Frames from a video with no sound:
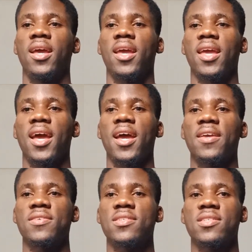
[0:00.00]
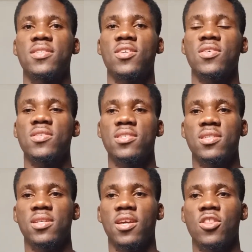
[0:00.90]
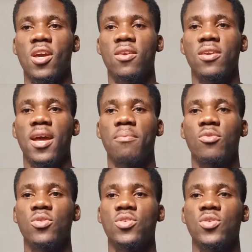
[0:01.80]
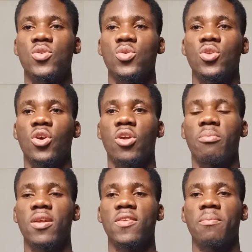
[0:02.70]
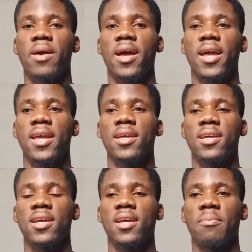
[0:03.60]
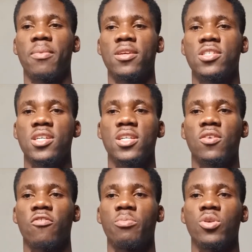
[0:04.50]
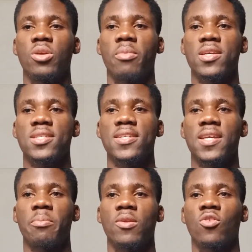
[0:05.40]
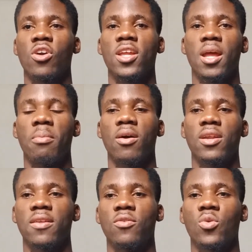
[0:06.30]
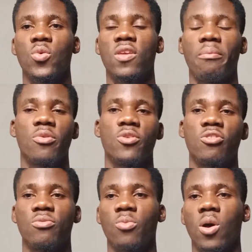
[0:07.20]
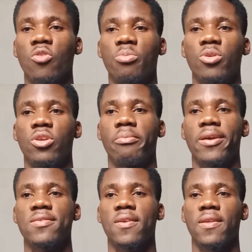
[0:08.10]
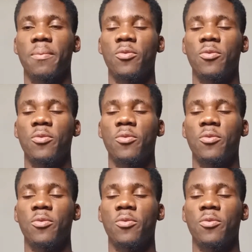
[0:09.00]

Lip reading: Yeah, it's just a channel that I'm using to document my journey of building my startup and talking about the tools I'm using whilst building my startup.